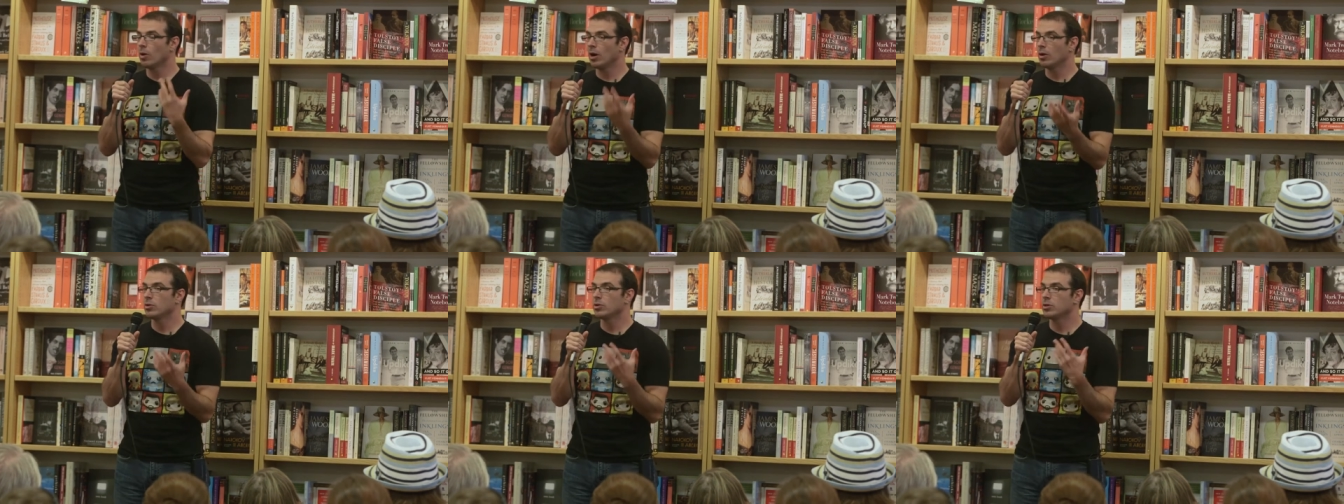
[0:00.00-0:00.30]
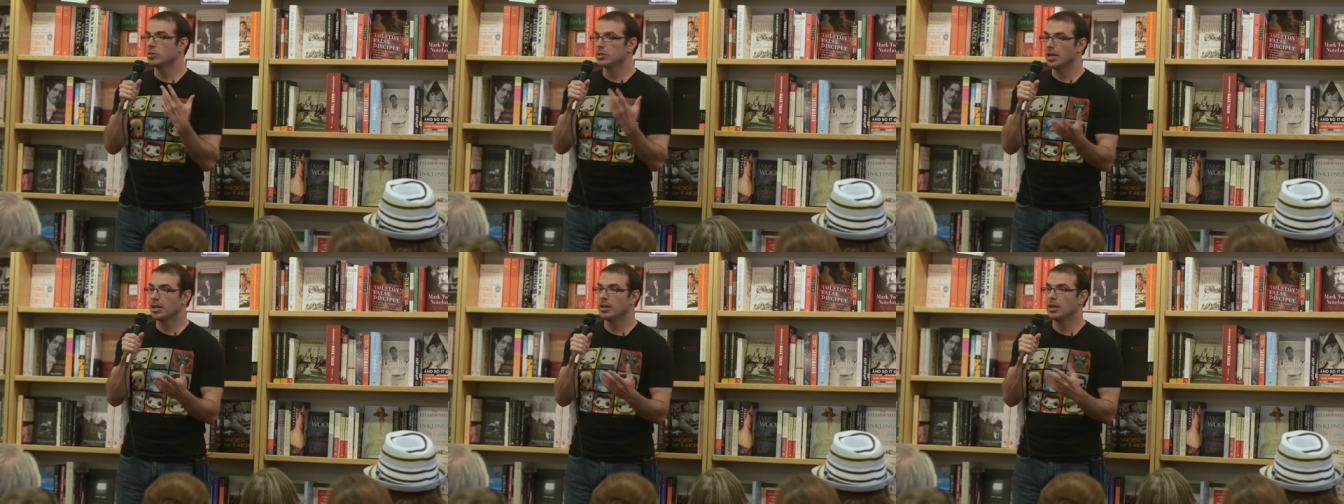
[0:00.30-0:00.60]
out
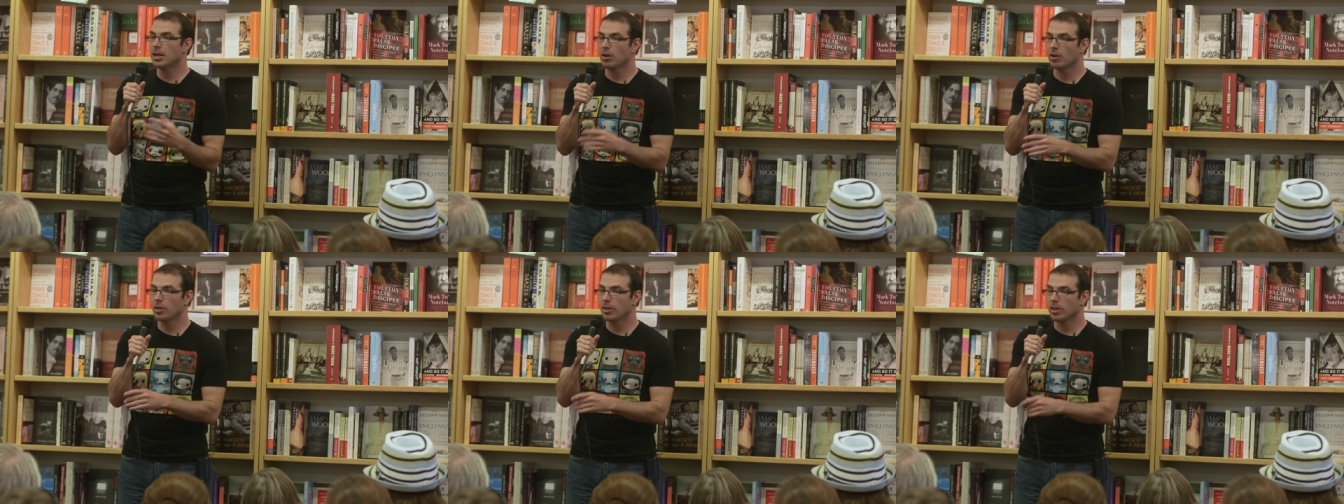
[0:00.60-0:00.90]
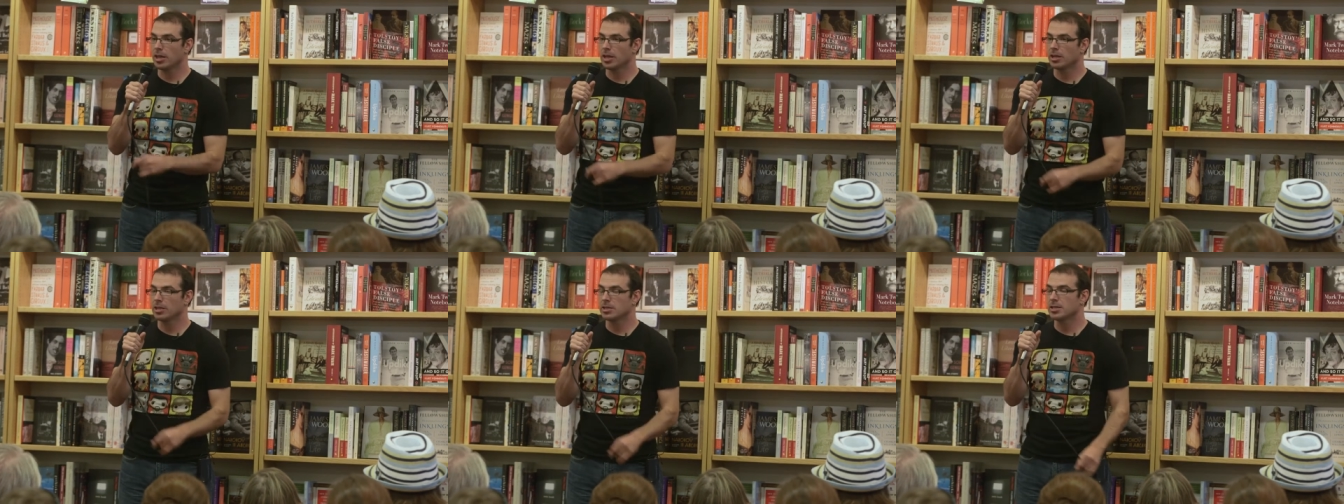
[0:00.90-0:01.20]
and take care of
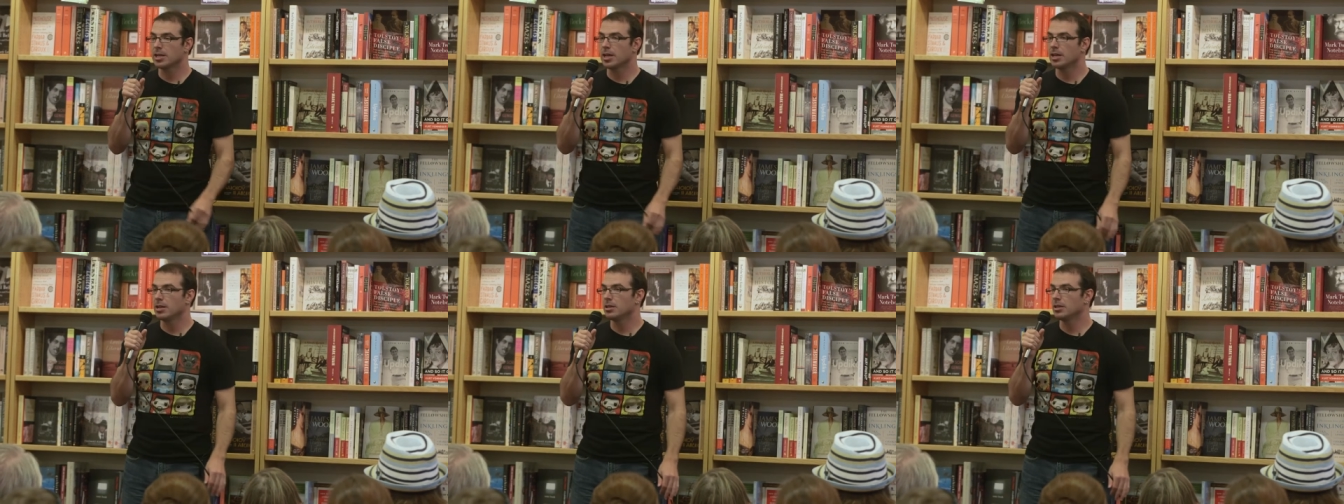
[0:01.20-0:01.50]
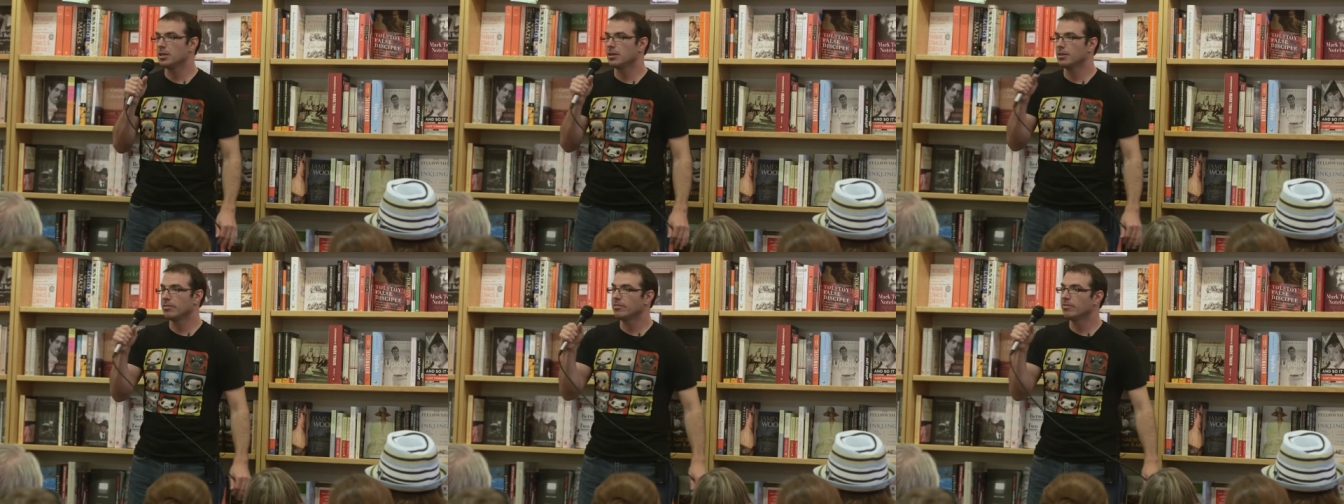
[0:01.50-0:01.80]
things and
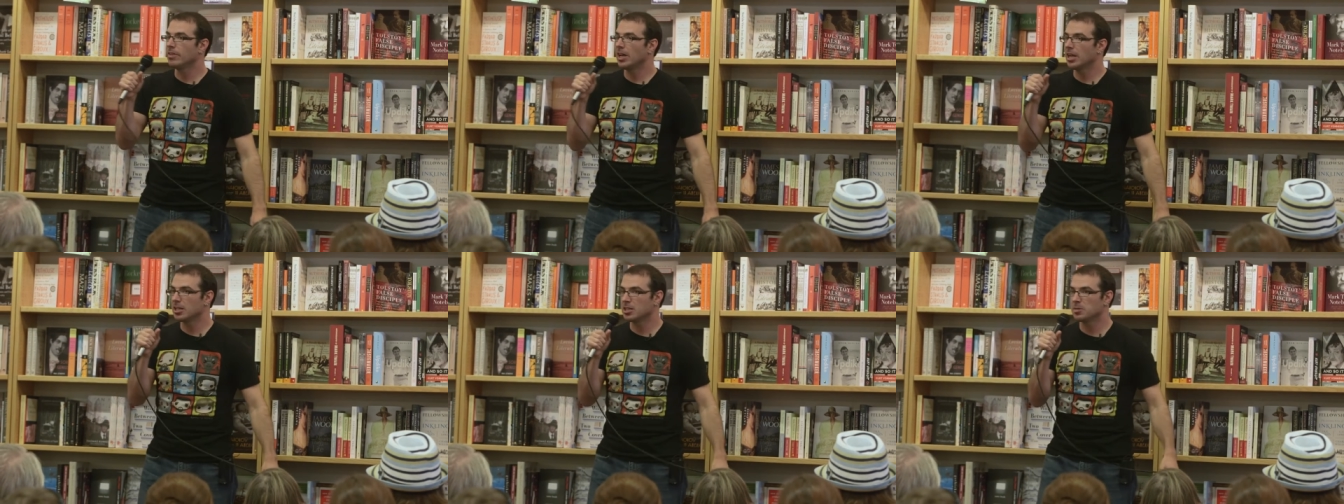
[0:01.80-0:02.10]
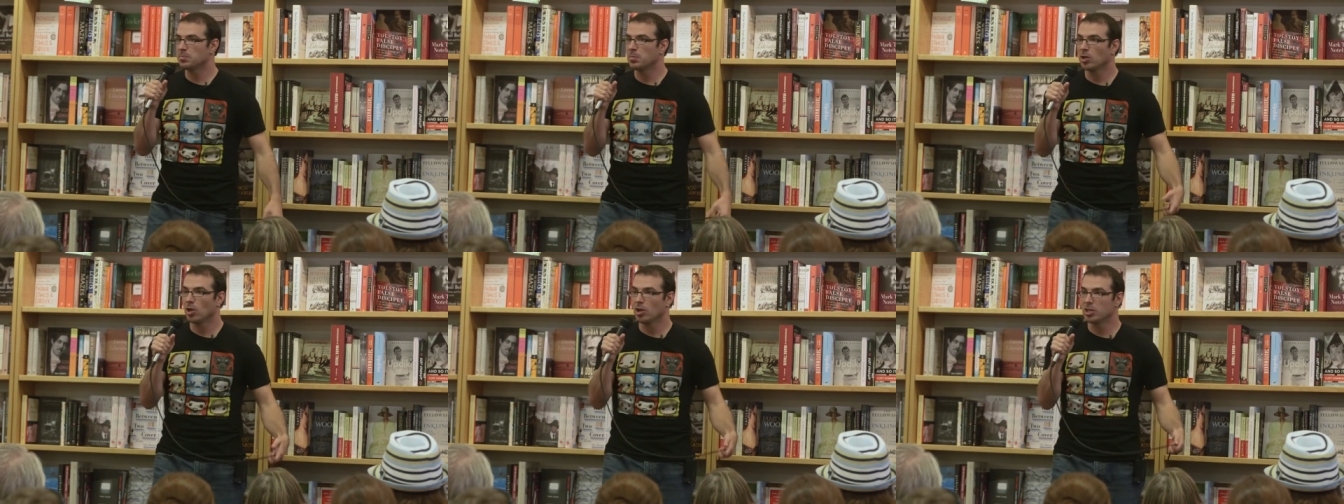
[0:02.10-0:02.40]
give Vegas
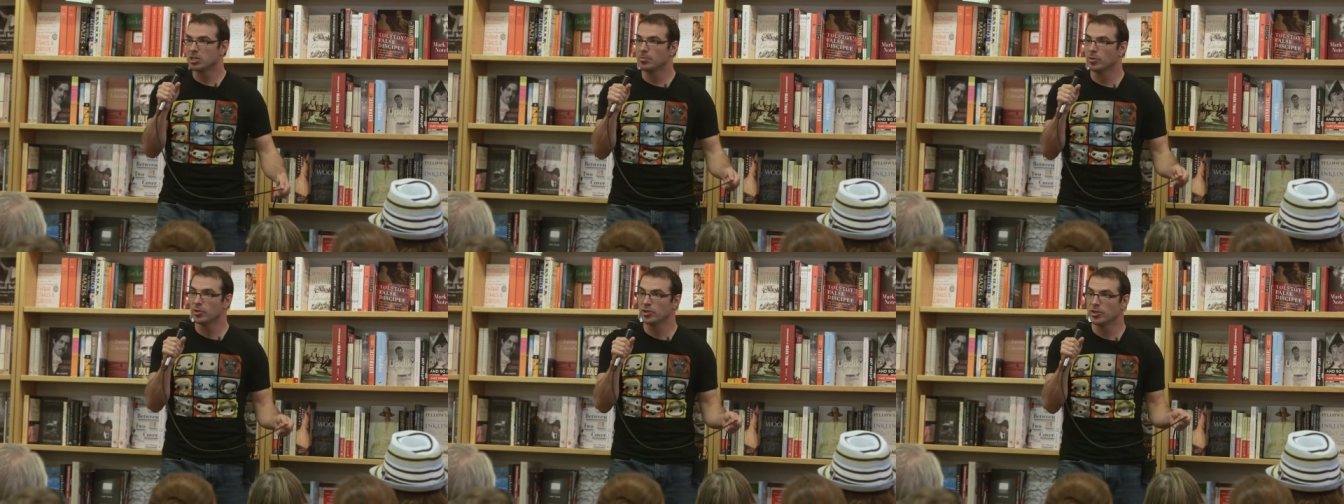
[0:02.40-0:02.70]
plausible